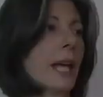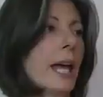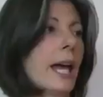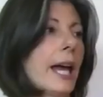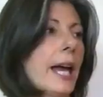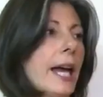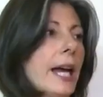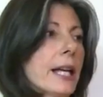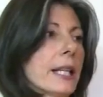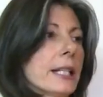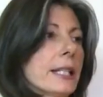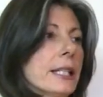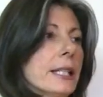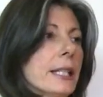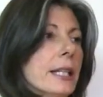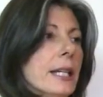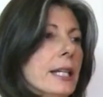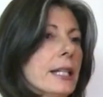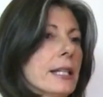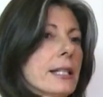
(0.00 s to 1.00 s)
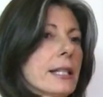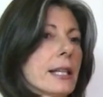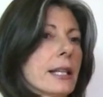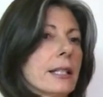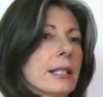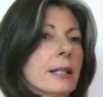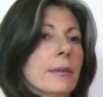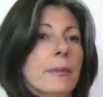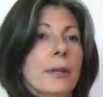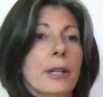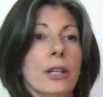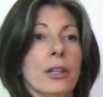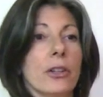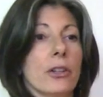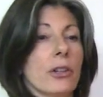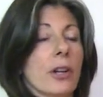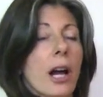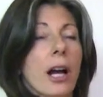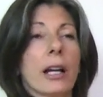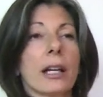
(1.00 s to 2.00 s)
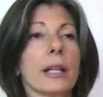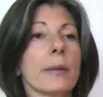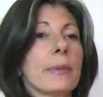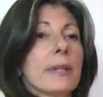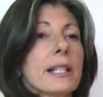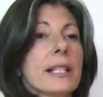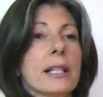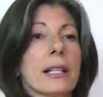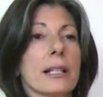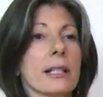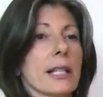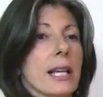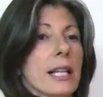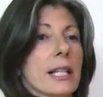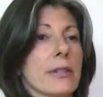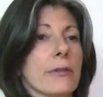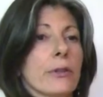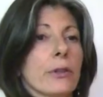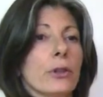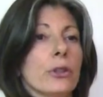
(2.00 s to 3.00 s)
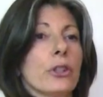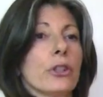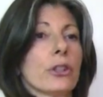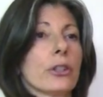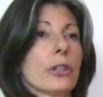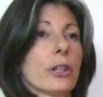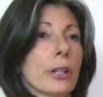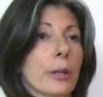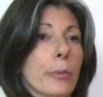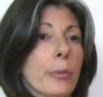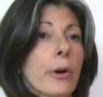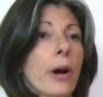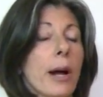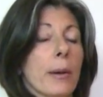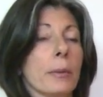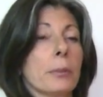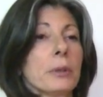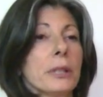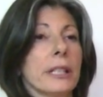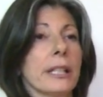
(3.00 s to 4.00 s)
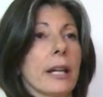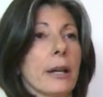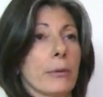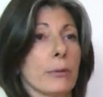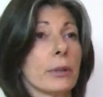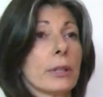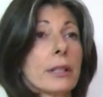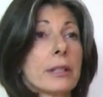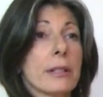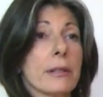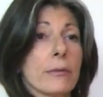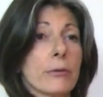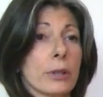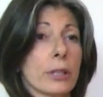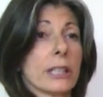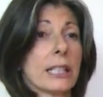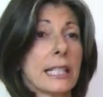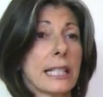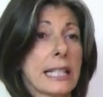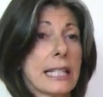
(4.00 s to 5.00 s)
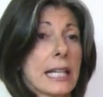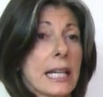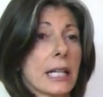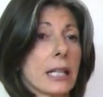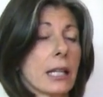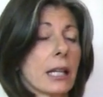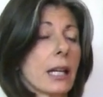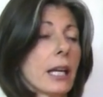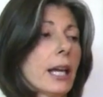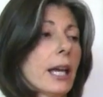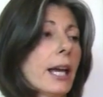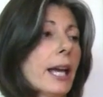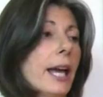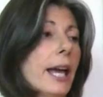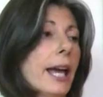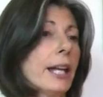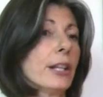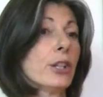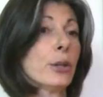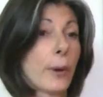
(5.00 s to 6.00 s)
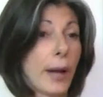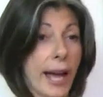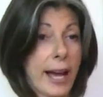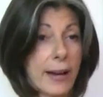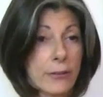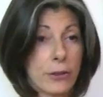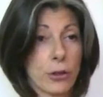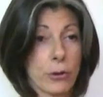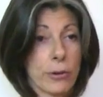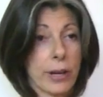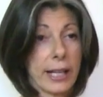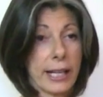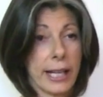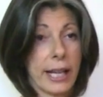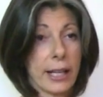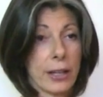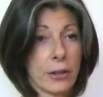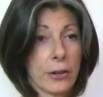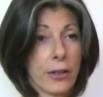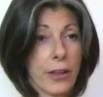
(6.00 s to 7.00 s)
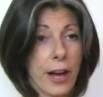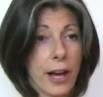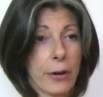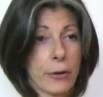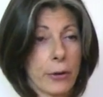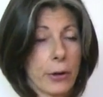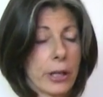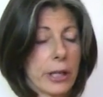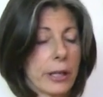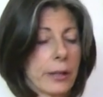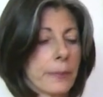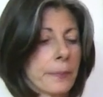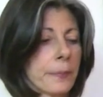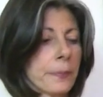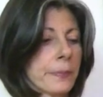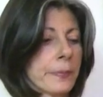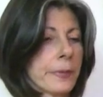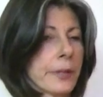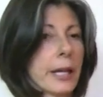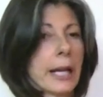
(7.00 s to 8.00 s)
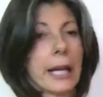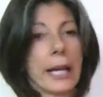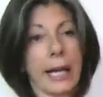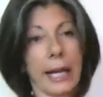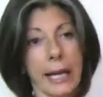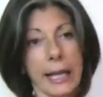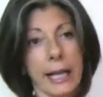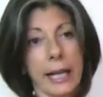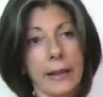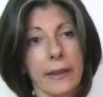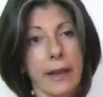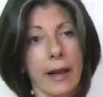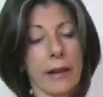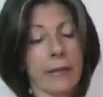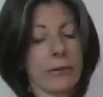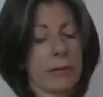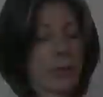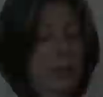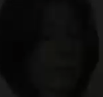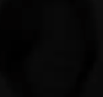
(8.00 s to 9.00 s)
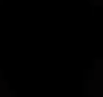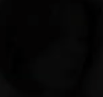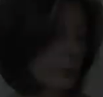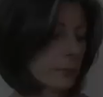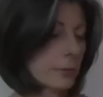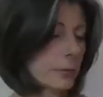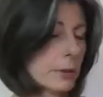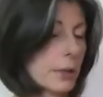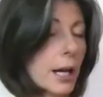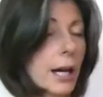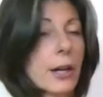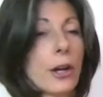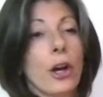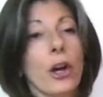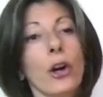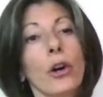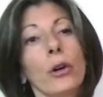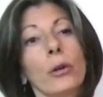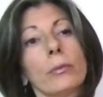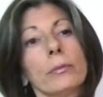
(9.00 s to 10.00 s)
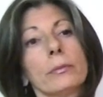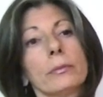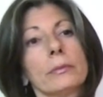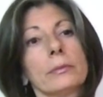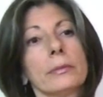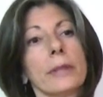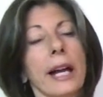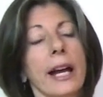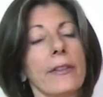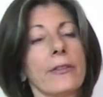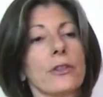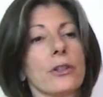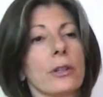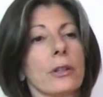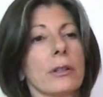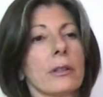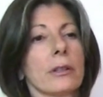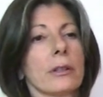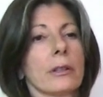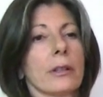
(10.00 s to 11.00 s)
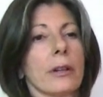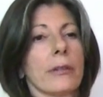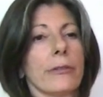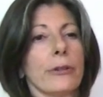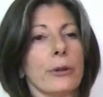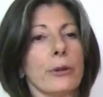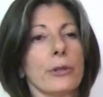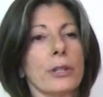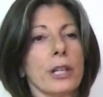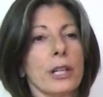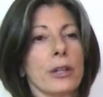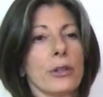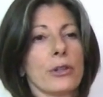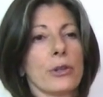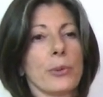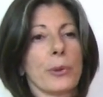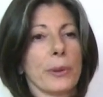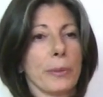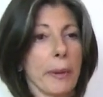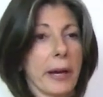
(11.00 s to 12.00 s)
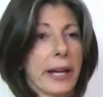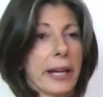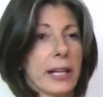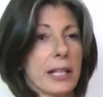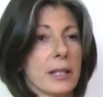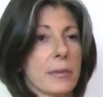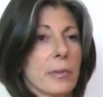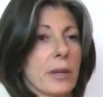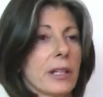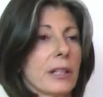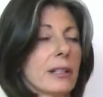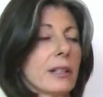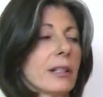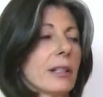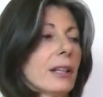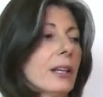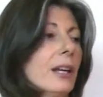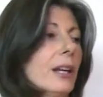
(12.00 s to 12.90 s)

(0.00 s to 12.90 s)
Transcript: And he said to me, you're not going to be successful. You're going to probably get really sick, and you have to radiate your thyroid. And I left. Got home after a few tears with my husband.